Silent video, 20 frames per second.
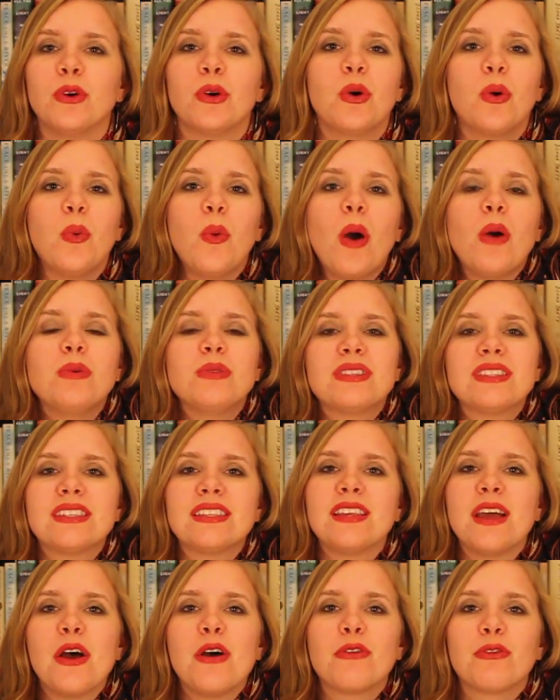
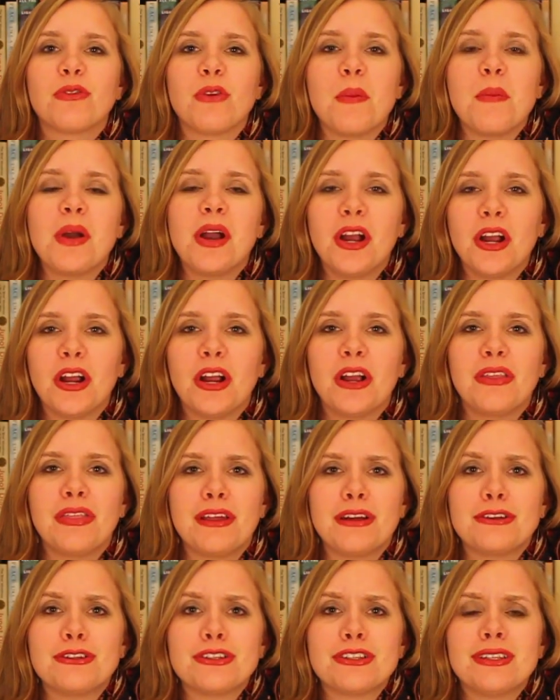quotes from her
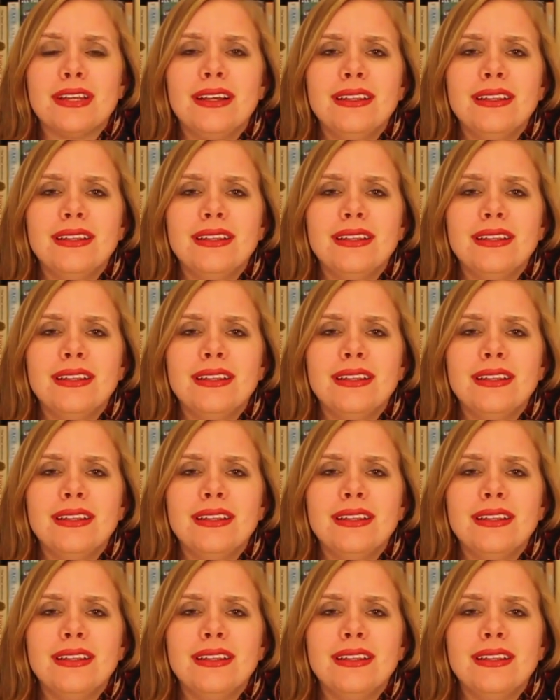that are just